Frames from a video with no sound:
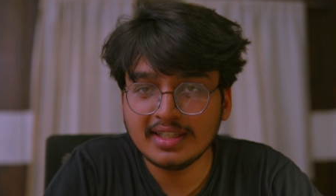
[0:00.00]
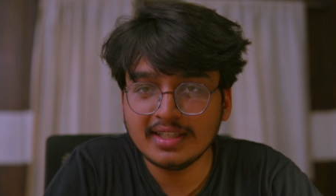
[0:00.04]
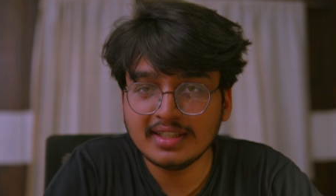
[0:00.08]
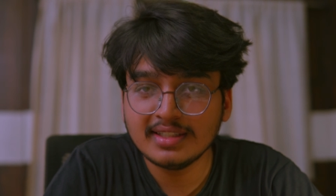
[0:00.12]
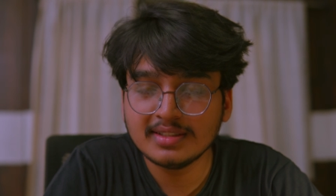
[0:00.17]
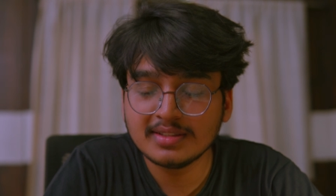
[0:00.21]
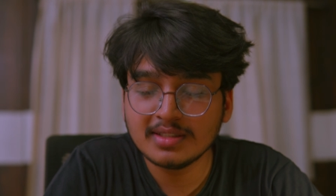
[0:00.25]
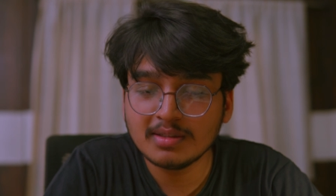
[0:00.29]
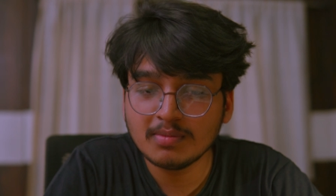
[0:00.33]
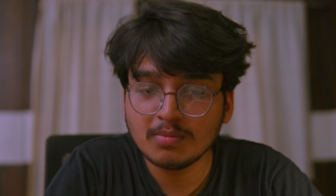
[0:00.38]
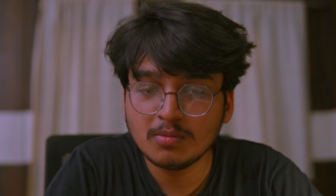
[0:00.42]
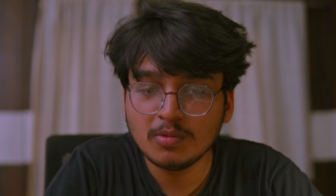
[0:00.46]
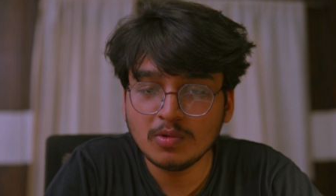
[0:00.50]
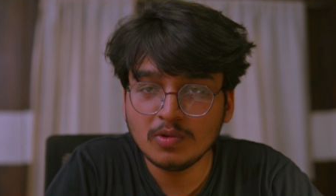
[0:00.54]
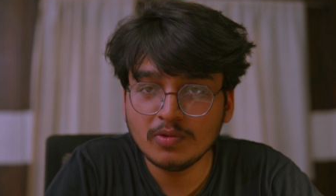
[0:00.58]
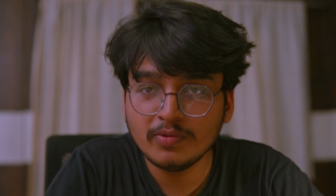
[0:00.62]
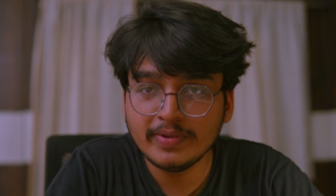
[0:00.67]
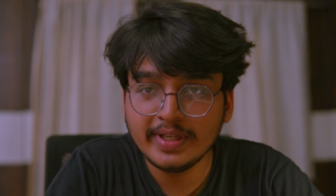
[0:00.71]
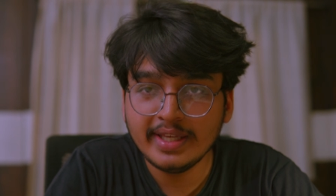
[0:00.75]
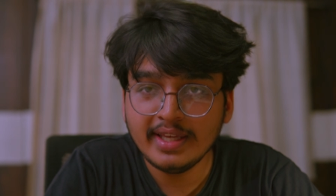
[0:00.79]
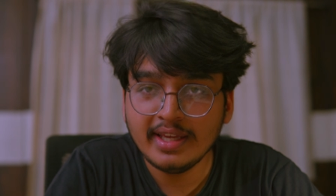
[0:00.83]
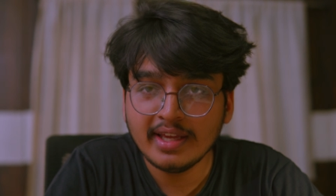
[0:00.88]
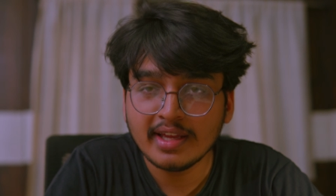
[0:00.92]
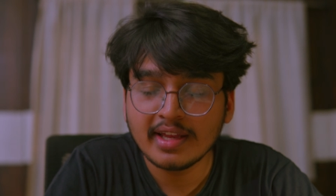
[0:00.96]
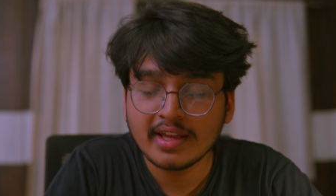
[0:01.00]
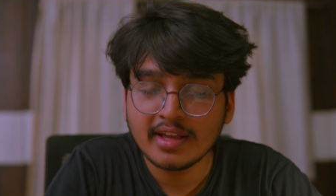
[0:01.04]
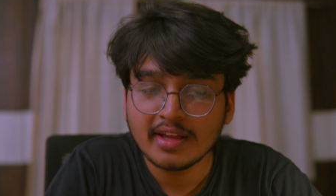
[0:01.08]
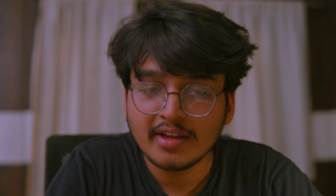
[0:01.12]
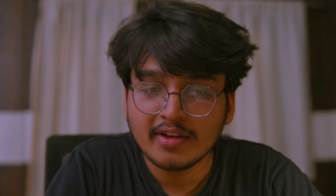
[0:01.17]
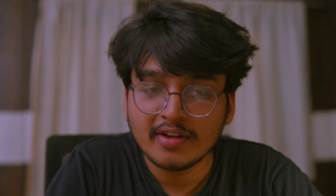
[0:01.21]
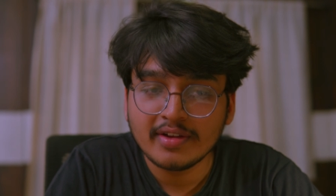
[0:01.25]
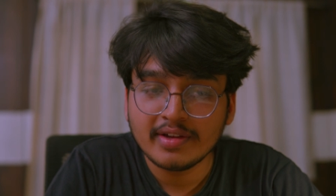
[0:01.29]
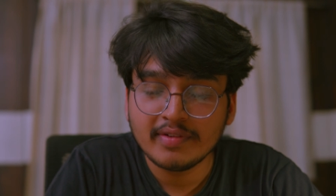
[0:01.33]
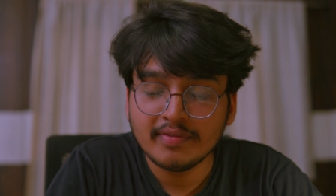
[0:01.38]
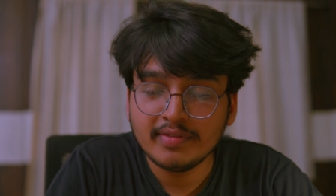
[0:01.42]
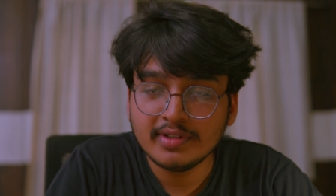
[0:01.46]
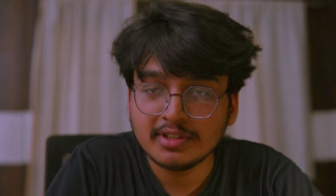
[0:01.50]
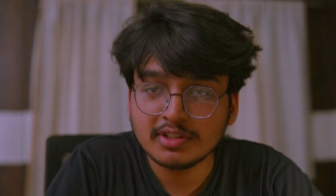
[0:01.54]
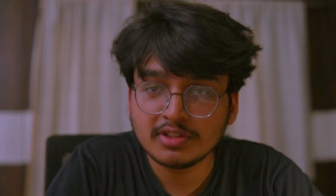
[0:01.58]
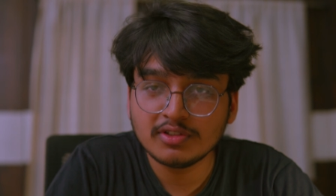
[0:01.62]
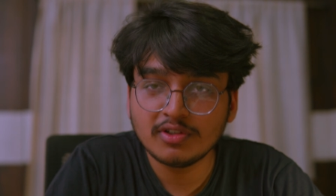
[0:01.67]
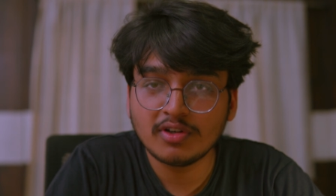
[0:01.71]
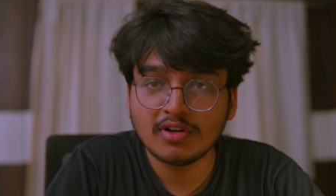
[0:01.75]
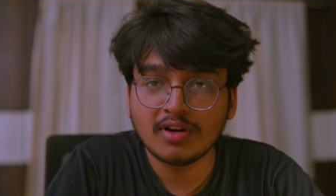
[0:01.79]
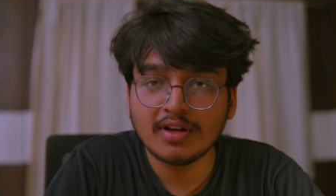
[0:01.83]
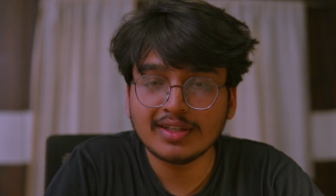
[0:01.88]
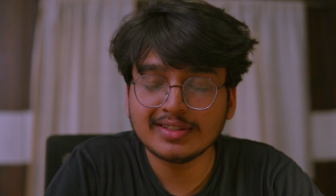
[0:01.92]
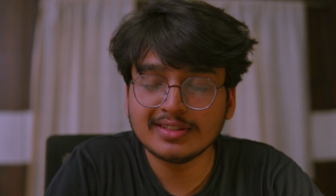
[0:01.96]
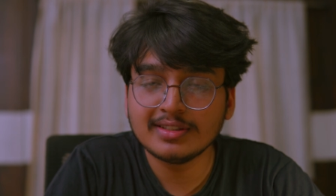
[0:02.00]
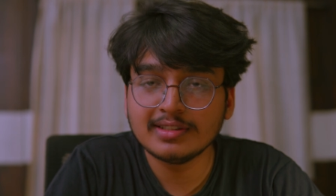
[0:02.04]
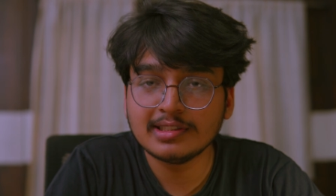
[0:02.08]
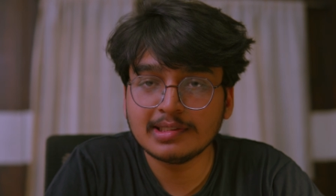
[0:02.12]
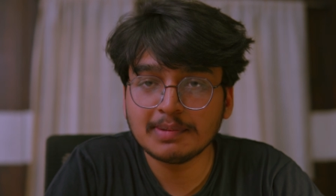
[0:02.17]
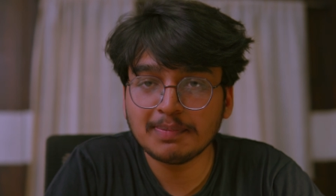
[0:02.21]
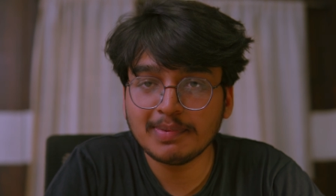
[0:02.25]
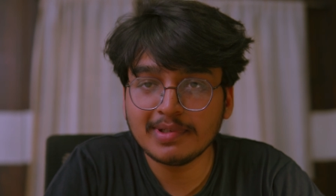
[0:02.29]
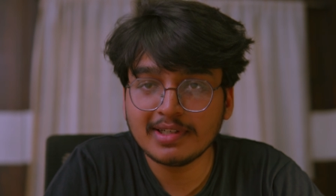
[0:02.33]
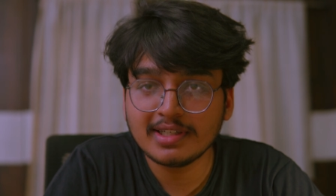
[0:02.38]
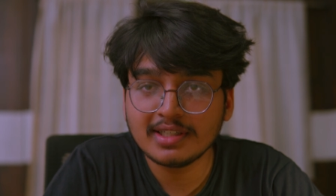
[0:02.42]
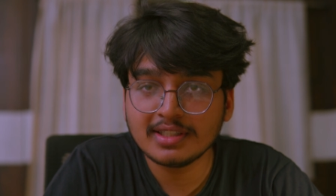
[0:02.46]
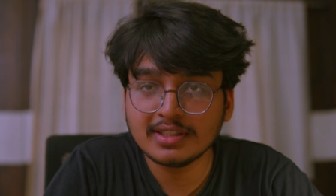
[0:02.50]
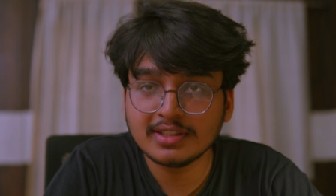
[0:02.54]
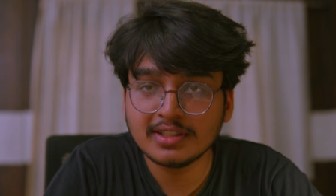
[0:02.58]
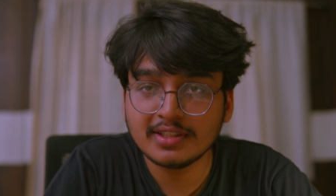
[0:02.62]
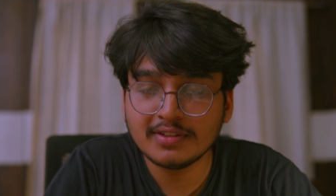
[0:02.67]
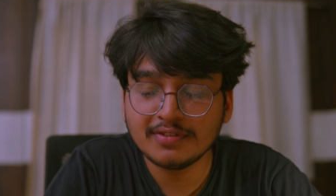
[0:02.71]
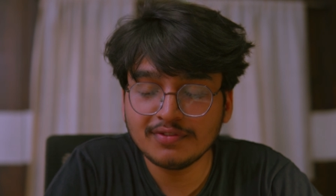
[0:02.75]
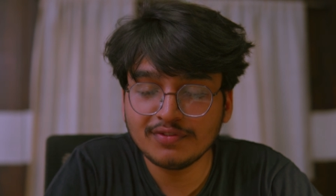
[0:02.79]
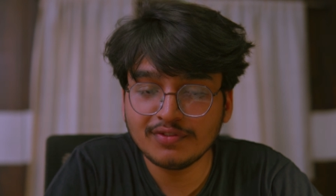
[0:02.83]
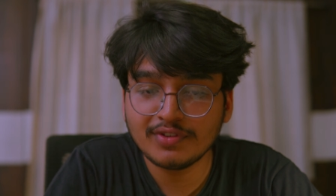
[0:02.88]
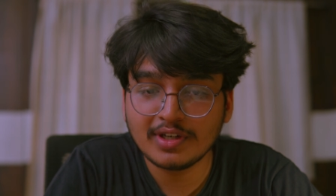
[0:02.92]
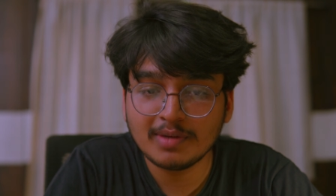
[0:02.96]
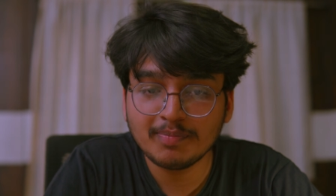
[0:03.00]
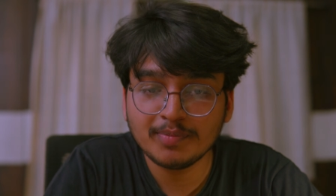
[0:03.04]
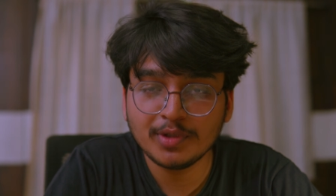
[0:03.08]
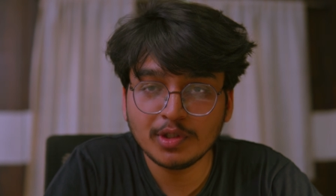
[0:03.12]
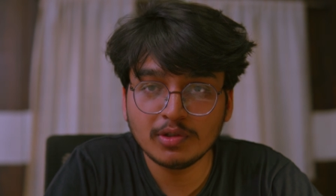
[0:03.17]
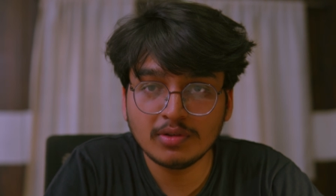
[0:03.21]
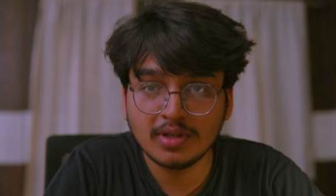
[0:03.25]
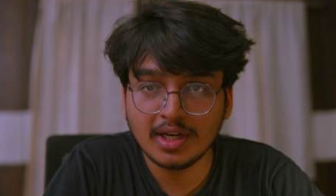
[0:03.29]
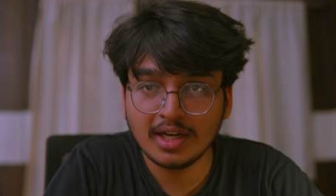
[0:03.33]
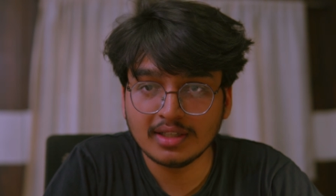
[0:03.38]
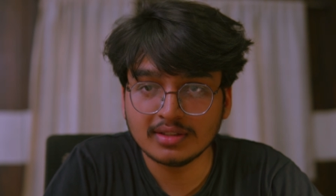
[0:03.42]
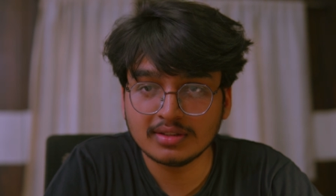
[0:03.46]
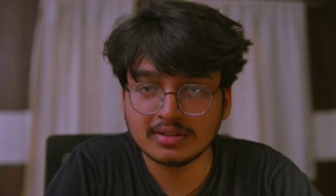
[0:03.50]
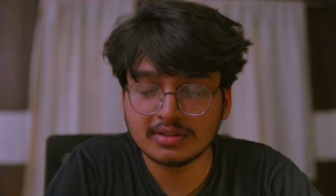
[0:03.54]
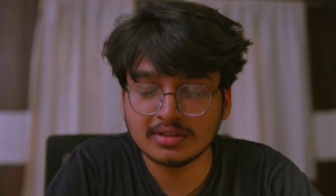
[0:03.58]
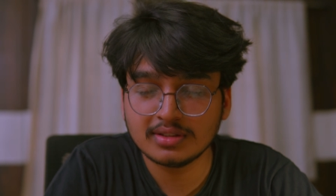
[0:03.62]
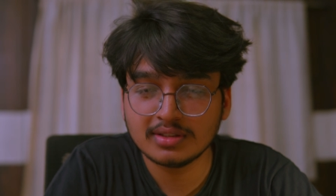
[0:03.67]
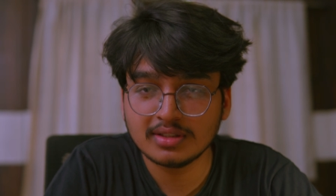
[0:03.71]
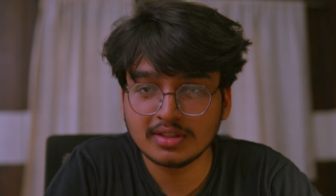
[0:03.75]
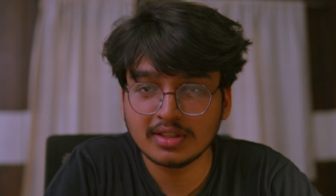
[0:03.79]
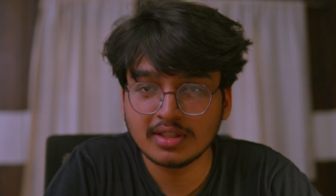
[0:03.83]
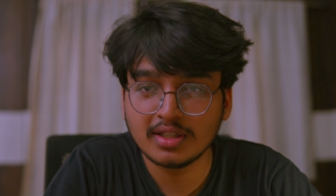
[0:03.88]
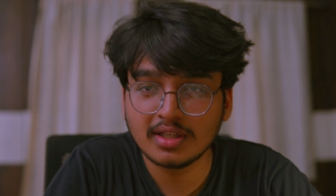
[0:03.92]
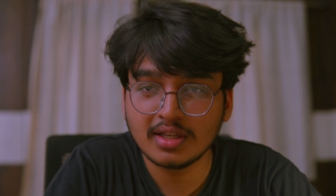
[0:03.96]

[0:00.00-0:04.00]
is a movie which draws inspiration from yugas